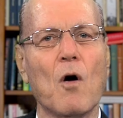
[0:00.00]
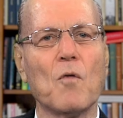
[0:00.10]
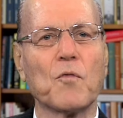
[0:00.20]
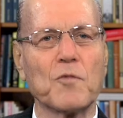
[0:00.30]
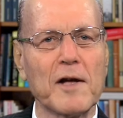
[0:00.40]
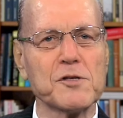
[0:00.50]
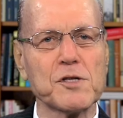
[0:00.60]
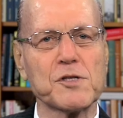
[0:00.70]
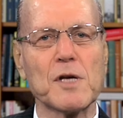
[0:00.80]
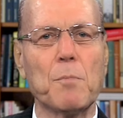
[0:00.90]
of
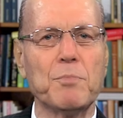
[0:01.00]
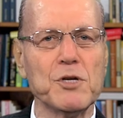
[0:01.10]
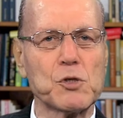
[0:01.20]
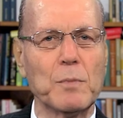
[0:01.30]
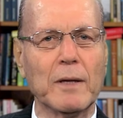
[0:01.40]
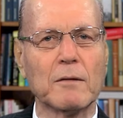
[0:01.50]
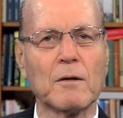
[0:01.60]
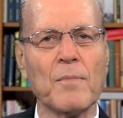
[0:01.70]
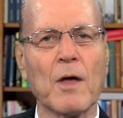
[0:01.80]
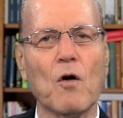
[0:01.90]
France's
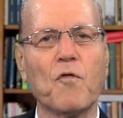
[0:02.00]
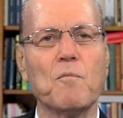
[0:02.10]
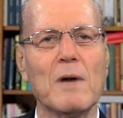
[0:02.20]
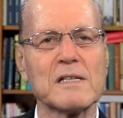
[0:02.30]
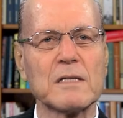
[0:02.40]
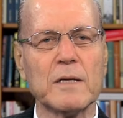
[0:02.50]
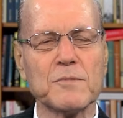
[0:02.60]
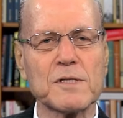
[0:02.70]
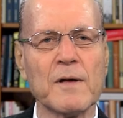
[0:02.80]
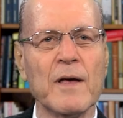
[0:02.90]
appeasement of
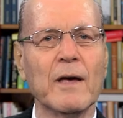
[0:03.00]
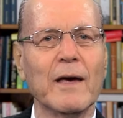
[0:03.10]
Muslims